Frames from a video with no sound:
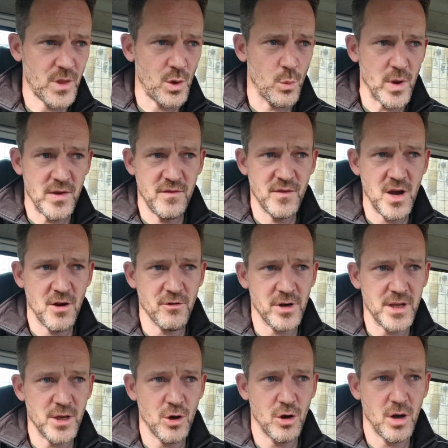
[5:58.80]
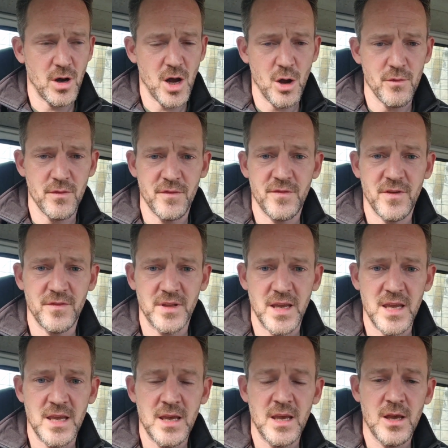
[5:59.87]
We've currently got over
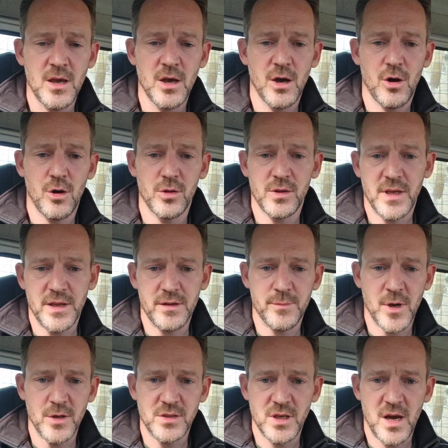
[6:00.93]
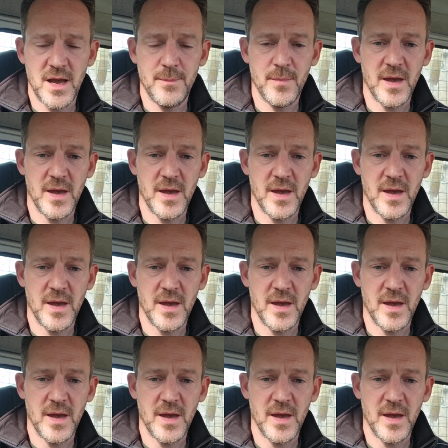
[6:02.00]
50 on It's Mo Time,